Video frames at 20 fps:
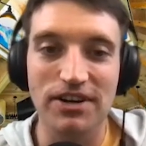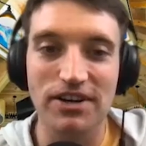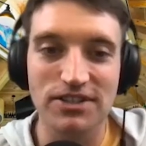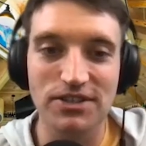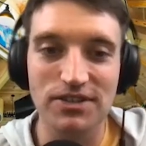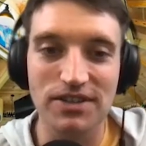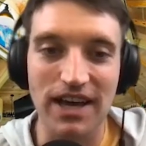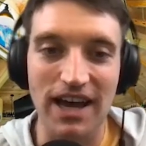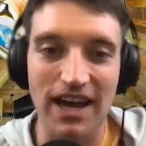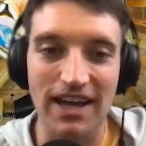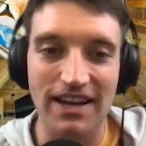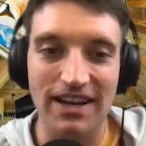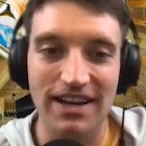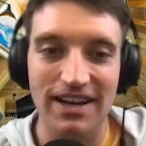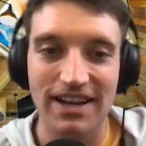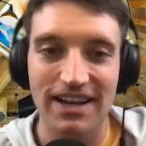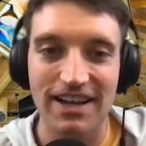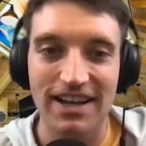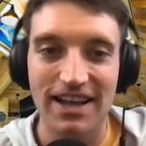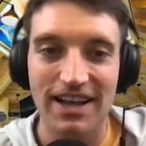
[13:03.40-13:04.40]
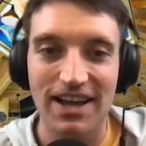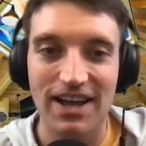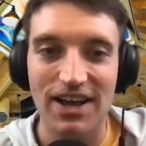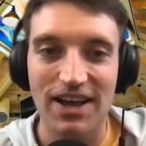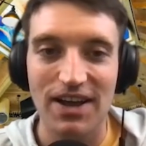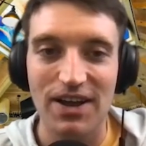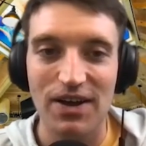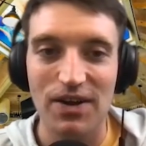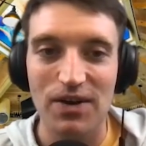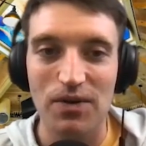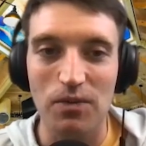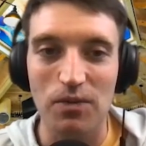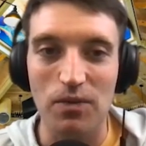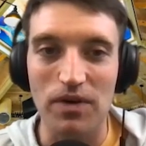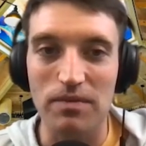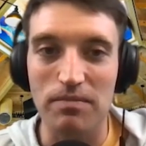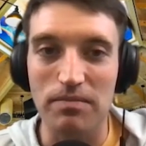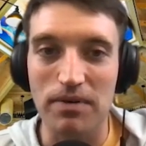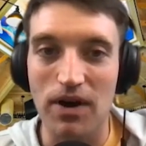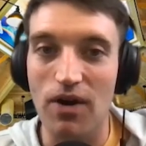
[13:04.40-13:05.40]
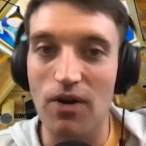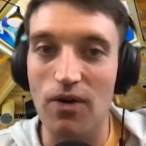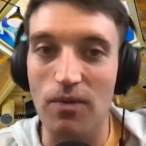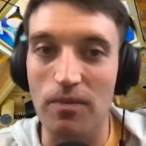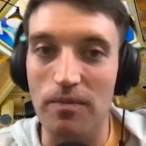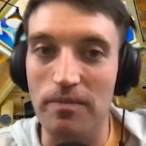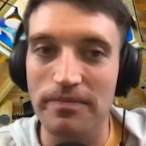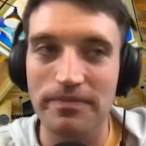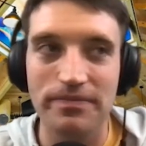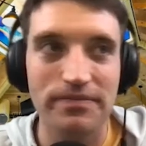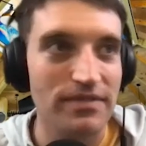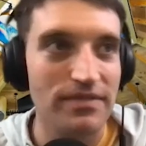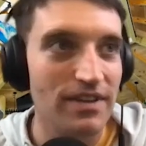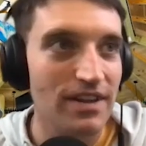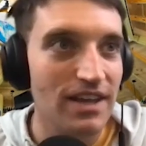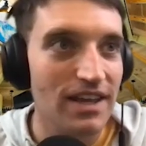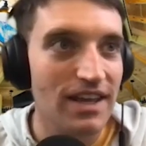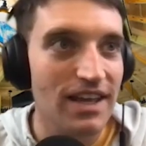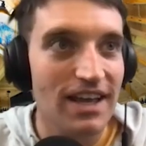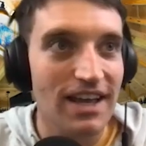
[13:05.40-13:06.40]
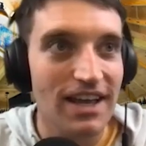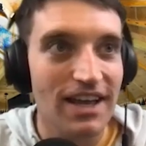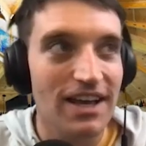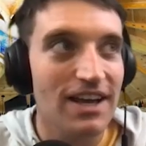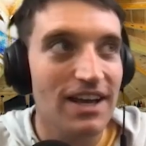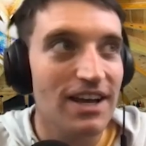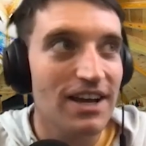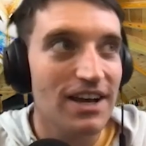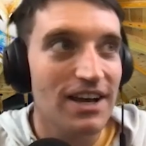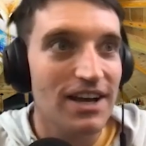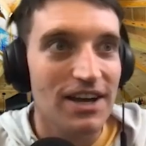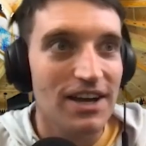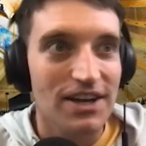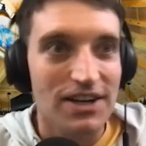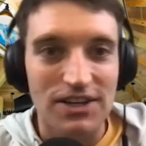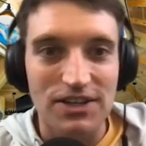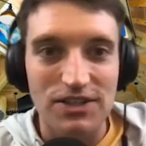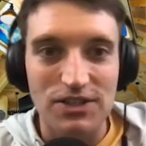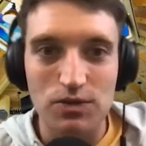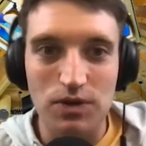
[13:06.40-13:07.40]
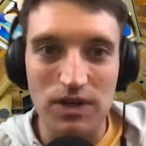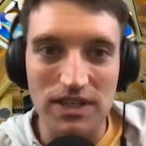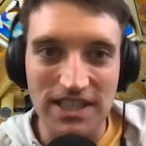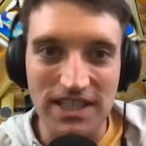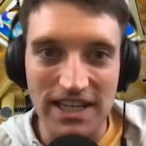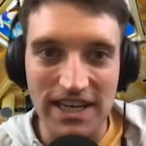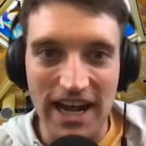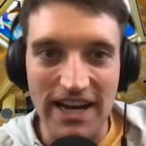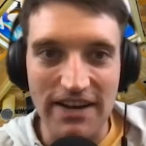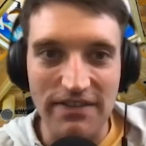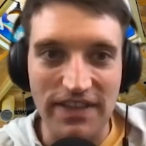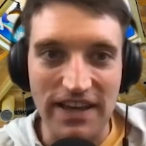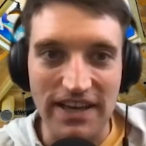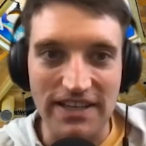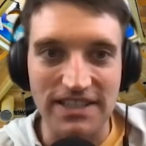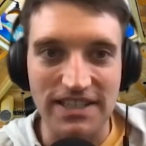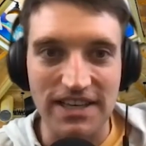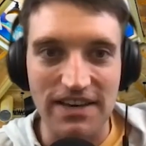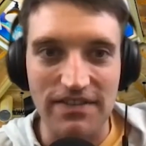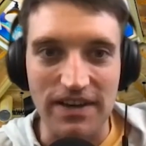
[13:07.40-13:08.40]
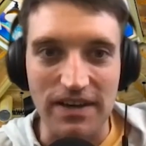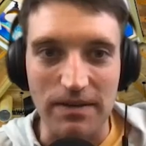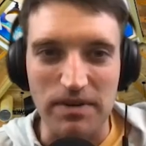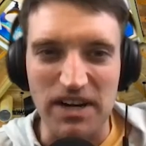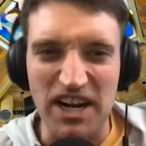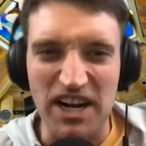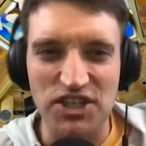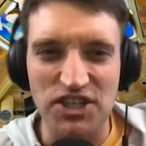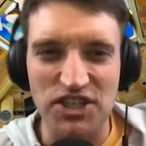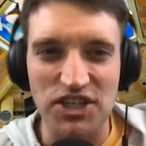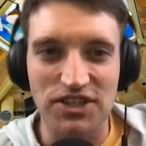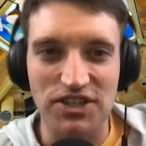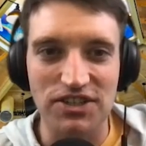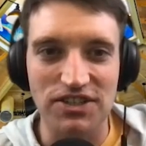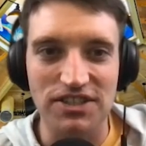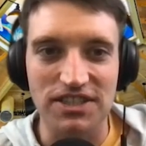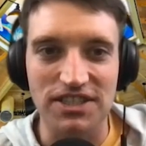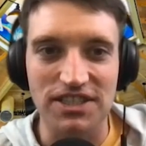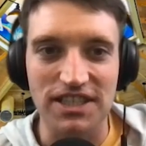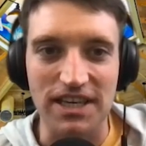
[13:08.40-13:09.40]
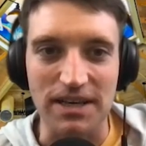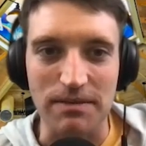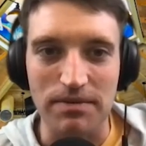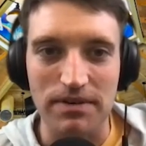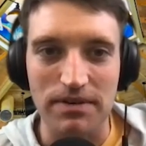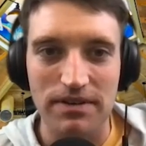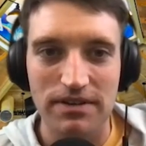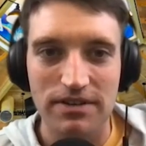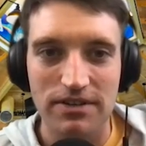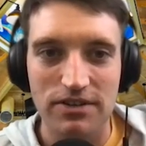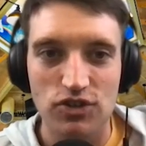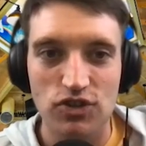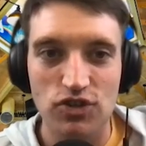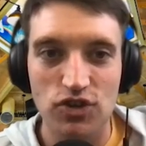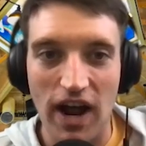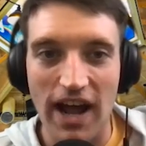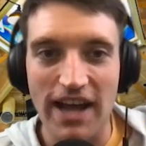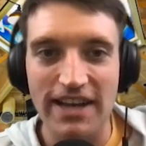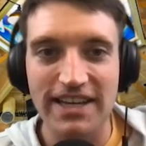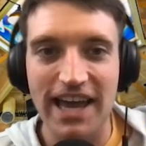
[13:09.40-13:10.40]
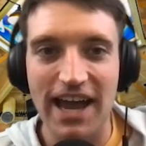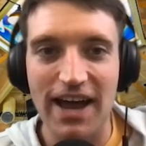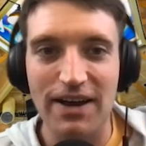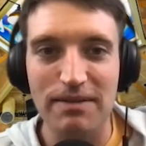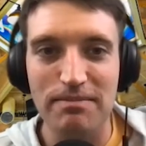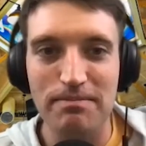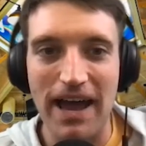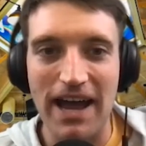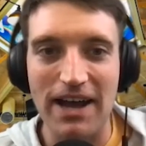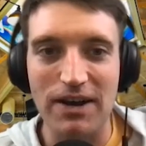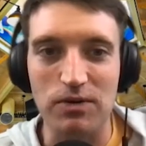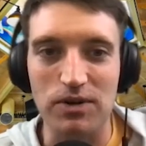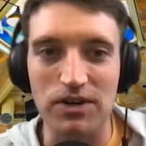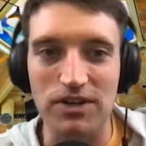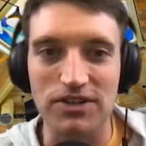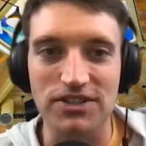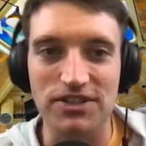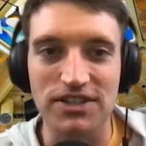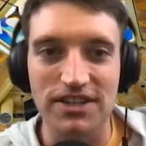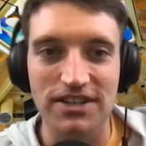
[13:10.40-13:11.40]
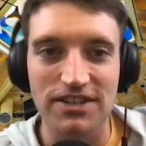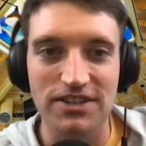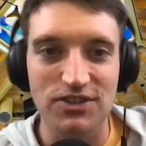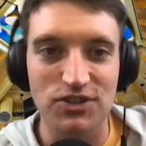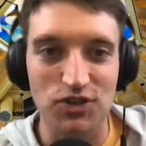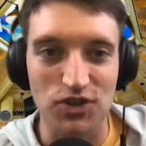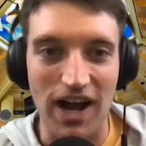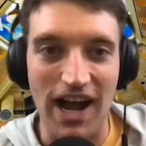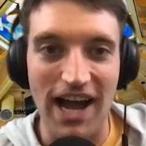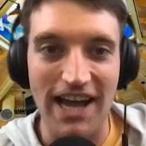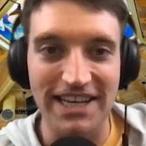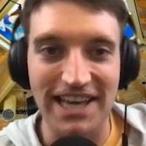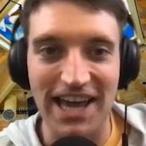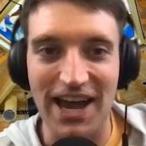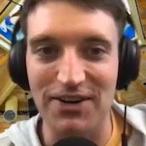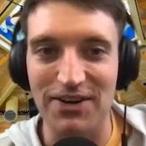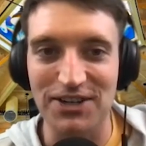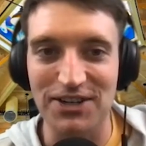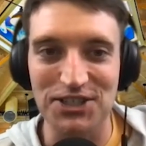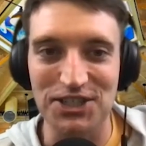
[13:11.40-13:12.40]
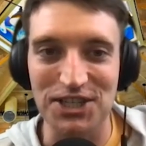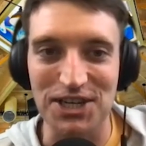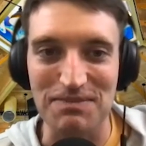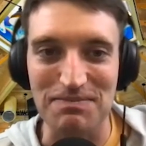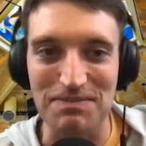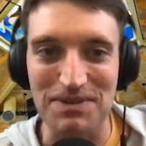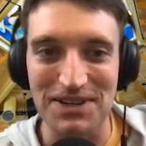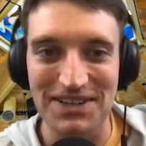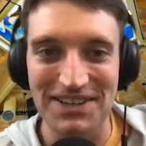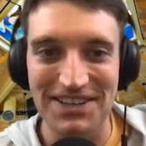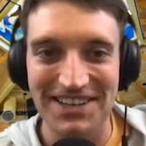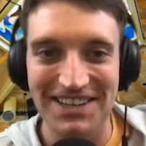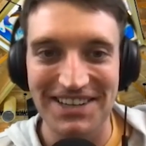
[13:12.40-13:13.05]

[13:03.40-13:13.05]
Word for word: I'm going to do that with a poem. Happy Turkey Day. Twas the night of Thanksgiving, but I just couldn't sleep. Tried counting backwards, tried counting sheep.